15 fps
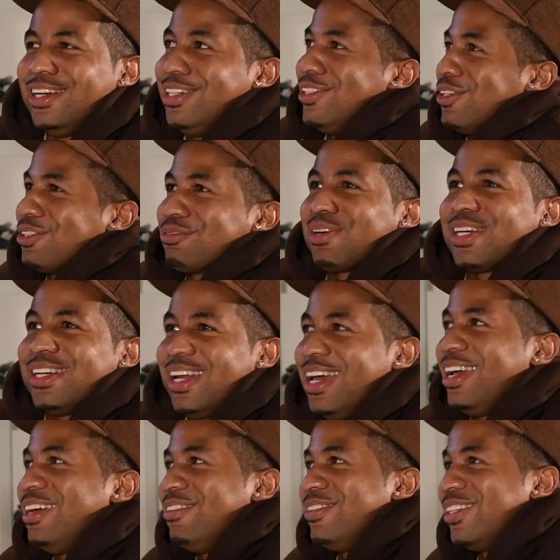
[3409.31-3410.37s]
And he knows my
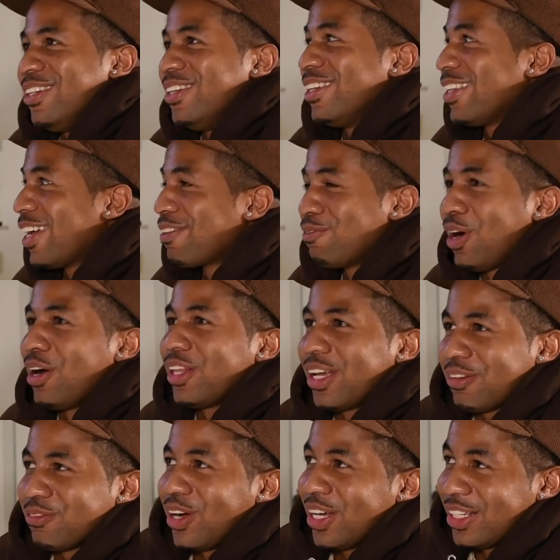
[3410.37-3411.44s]
name, dude, like
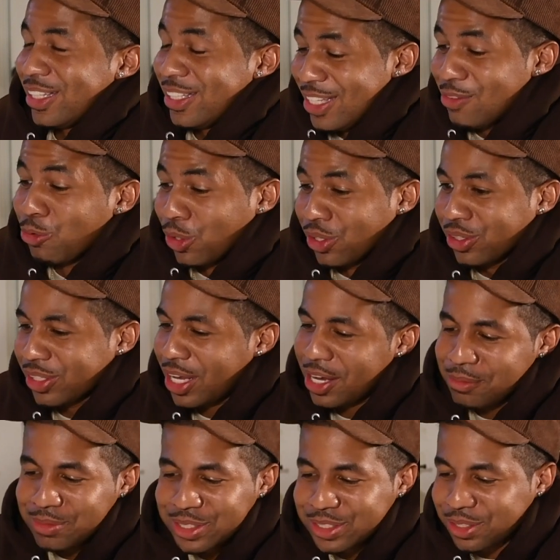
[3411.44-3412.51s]
my real
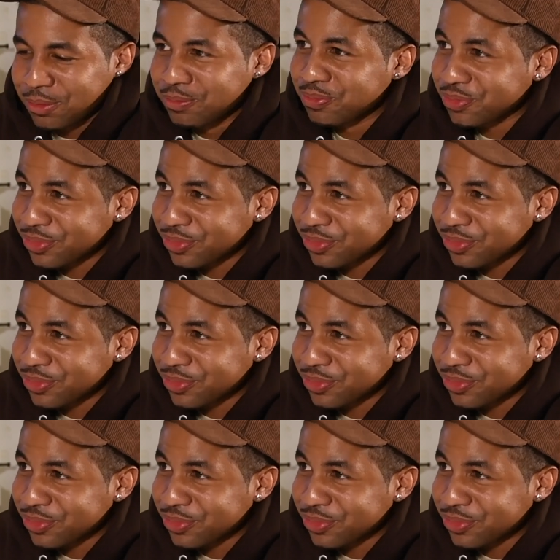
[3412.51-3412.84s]
name and something.